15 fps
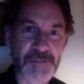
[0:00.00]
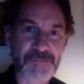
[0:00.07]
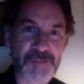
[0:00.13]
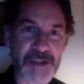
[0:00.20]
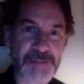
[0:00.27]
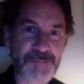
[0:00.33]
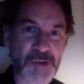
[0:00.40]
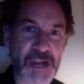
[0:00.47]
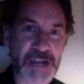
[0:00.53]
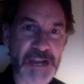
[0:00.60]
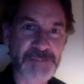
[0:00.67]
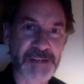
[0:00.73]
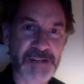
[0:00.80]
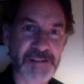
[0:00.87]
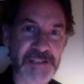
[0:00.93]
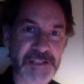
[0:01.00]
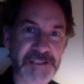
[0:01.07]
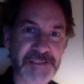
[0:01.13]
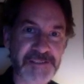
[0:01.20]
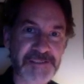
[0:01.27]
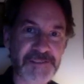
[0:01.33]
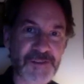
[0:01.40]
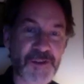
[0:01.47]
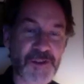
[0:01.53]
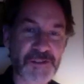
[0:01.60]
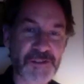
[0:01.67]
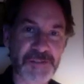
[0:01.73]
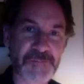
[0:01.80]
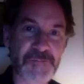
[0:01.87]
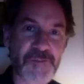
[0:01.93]
Bradbury called
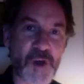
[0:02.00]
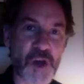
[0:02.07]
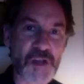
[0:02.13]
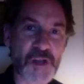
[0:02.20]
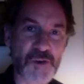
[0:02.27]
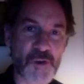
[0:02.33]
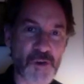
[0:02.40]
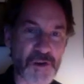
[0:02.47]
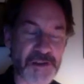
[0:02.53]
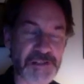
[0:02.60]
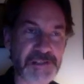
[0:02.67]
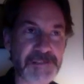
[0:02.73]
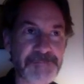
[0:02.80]
The Foghorn.